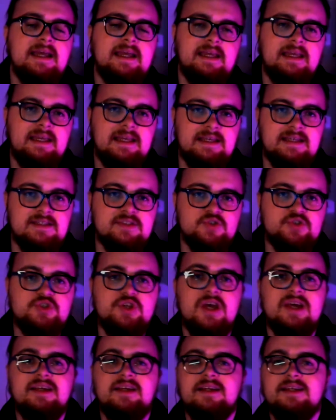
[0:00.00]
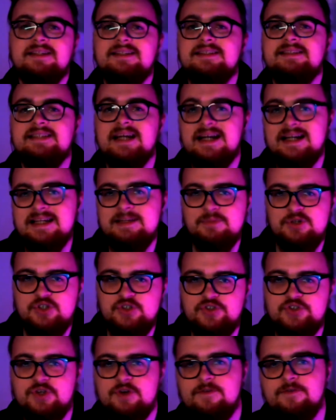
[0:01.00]
is
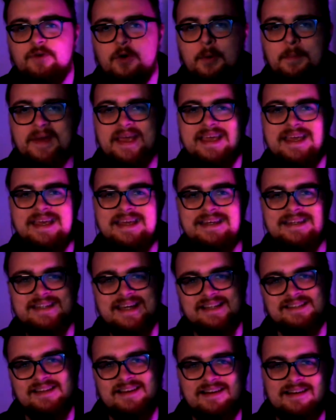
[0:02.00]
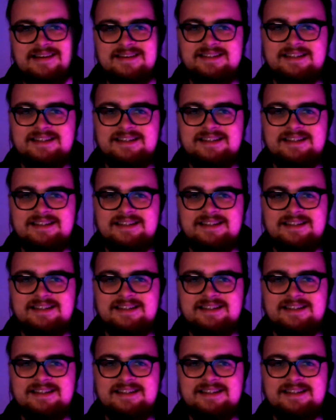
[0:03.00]
timers from Index Card